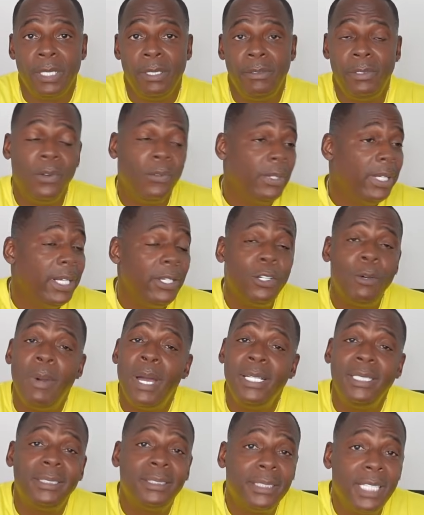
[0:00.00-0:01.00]
Don't let
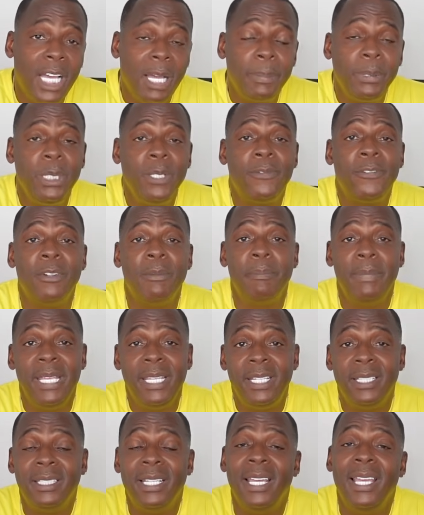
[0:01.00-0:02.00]
nobody stop you from
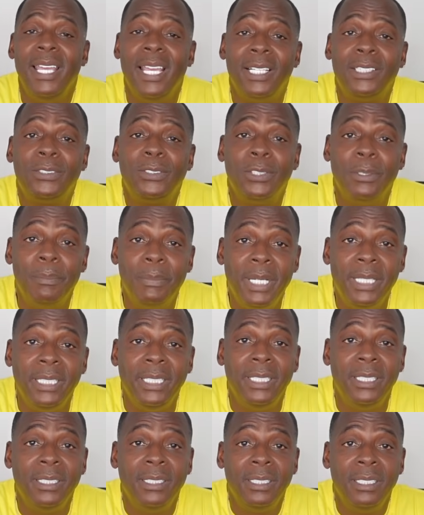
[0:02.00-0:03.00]
making that extra
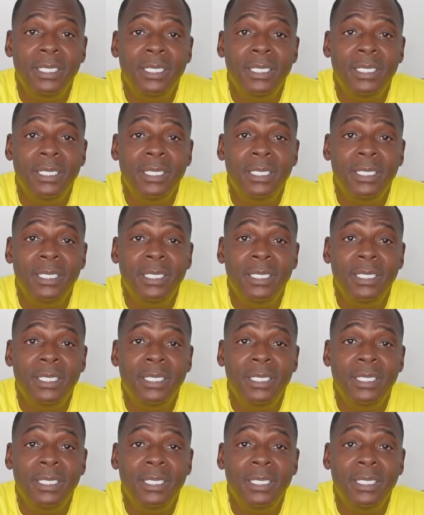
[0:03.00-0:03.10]
money